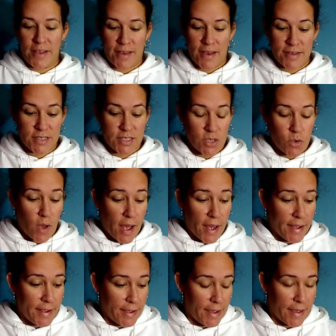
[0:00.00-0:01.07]
right, guys, so
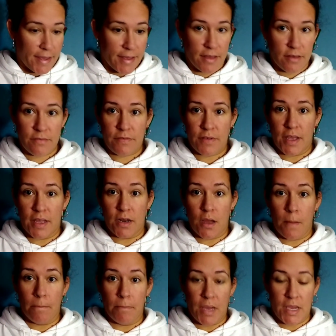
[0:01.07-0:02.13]
I have an
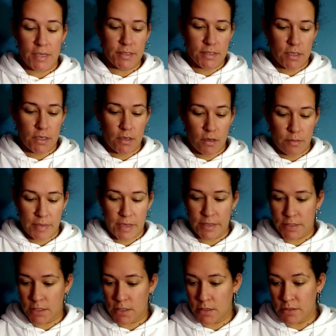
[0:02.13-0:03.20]
amazing,
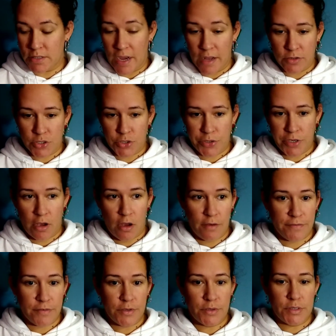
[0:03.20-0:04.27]
amazing Dollar Tree haul
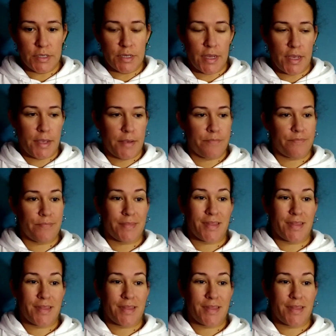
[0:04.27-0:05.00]
for you today.